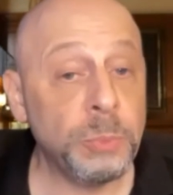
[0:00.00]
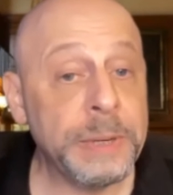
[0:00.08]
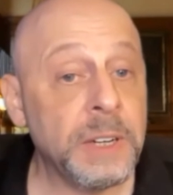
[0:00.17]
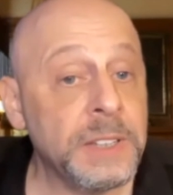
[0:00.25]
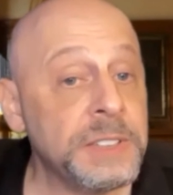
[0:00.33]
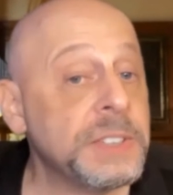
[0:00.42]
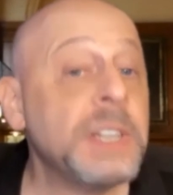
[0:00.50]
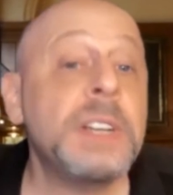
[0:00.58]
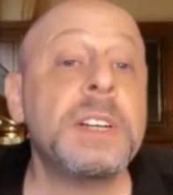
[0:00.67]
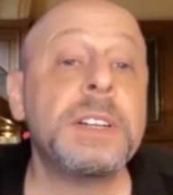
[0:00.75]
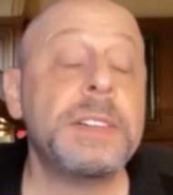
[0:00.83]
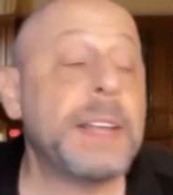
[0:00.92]
because
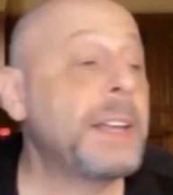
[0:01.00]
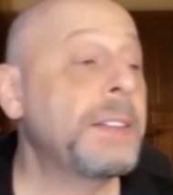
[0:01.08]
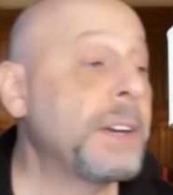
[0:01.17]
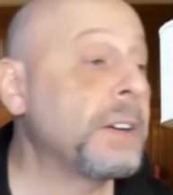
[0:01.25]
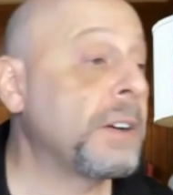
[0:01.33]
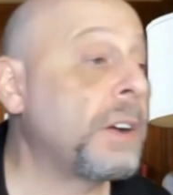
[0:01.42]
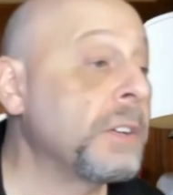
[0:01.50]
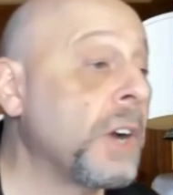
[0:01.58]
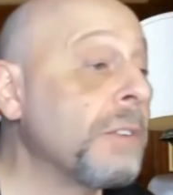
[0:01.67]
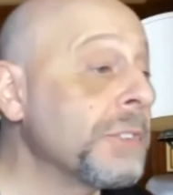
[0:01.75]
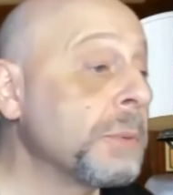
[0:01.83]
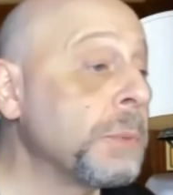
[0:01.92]
they're
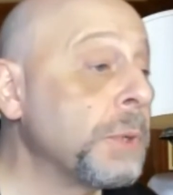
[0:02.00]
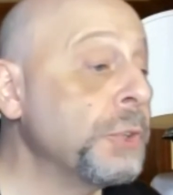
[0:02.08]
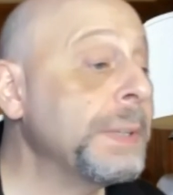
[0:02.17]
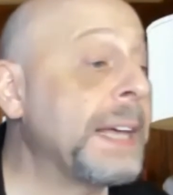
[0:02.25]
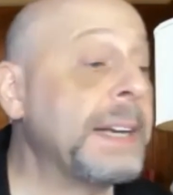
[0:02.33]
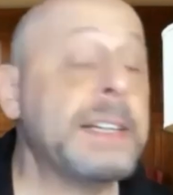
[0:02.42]
uncomfortable doing that.